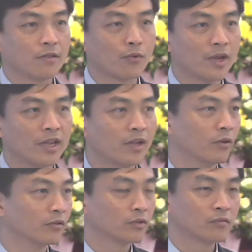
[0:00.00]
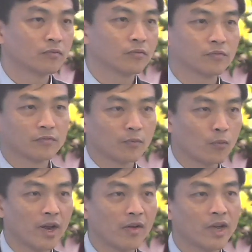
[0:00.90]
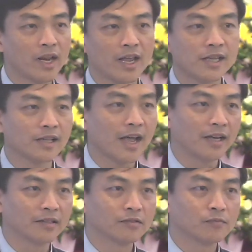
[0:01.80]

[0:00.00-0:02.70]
3 or whatever it is and